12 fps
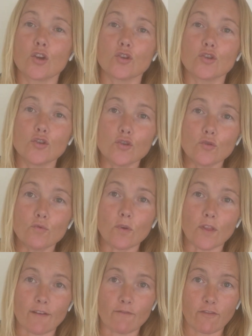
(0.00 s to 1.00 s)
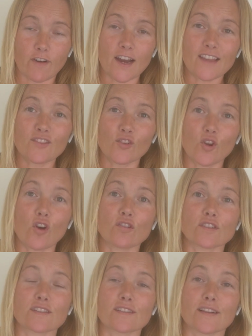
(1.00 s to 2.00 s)
you will then find the
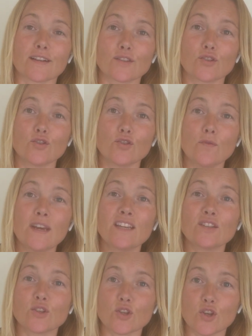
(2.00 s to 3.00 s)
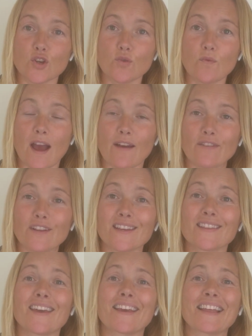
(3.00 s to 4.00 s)
narcissist doing to you
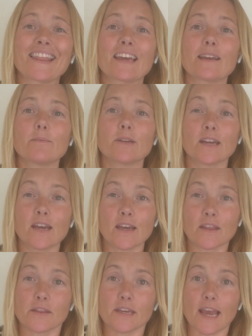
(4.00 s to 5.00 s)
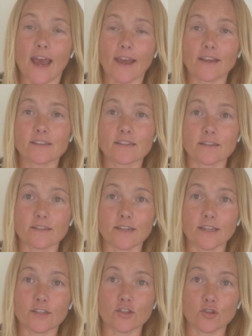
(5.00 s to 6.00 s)
everything they claimed the ex
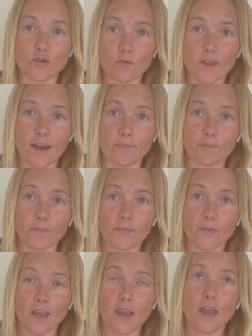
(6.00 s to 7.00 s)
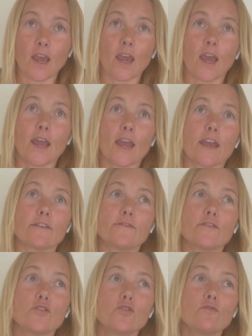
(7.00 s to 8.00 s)
did to them.
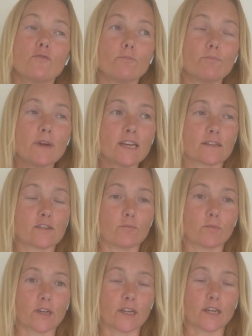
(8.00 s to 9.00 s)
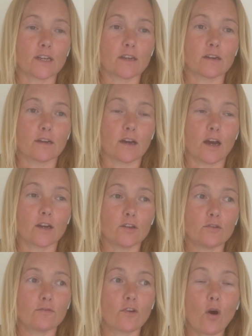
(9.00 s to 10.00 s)
If you've met somebody and
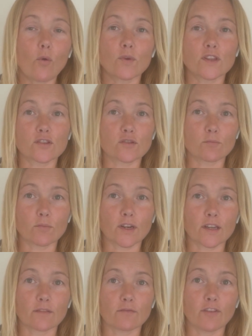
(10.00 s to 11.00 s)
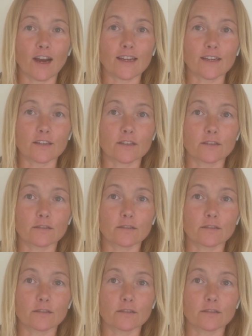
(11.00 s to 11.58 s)
you've got with somebody via